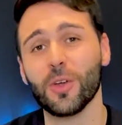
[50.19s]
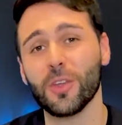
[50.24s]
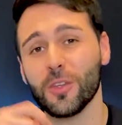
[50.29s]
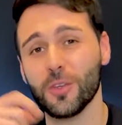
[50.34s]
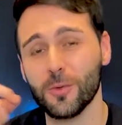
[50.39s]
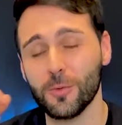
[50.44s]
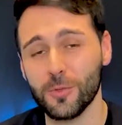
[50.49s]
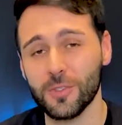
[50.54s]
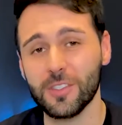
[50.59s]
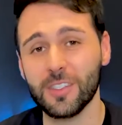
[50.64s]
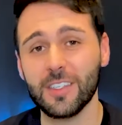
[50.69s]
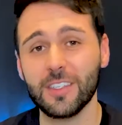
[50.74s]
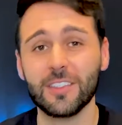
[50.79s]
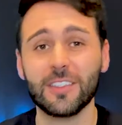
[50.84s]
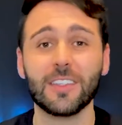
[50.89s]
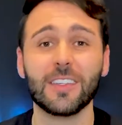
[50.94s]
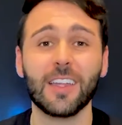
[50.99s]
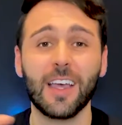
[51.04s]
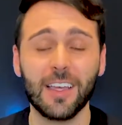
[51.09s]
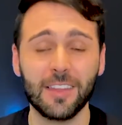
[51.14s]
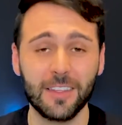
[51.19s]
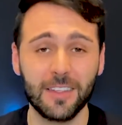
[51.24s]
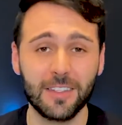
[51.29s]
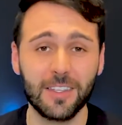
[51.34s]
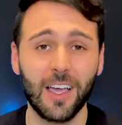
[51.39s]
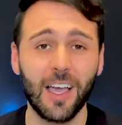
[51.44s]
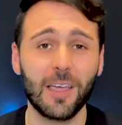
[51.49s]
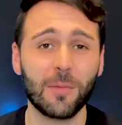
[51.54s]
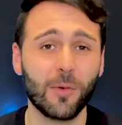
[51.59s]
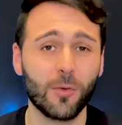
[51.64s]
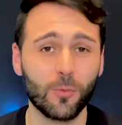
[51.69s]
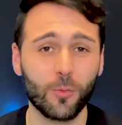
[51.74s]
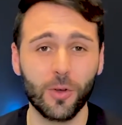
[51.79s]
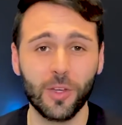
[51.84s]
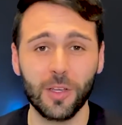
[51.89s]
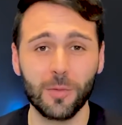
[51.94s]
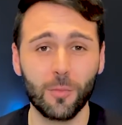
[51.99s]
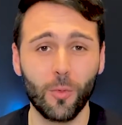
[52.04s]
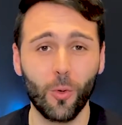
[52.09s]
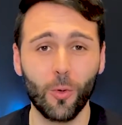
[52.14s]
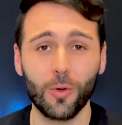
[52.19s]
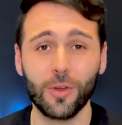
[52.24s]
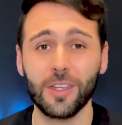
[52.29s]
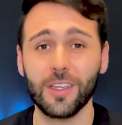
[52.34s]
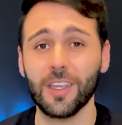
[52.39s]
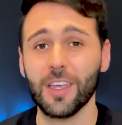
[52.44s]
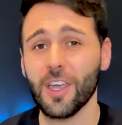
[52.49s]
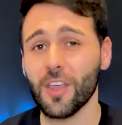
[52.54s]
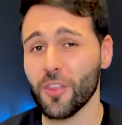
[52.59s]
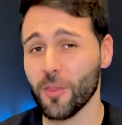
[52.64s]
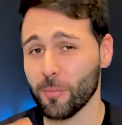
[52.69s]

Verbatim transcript: a new season at the time of Rick and Morty.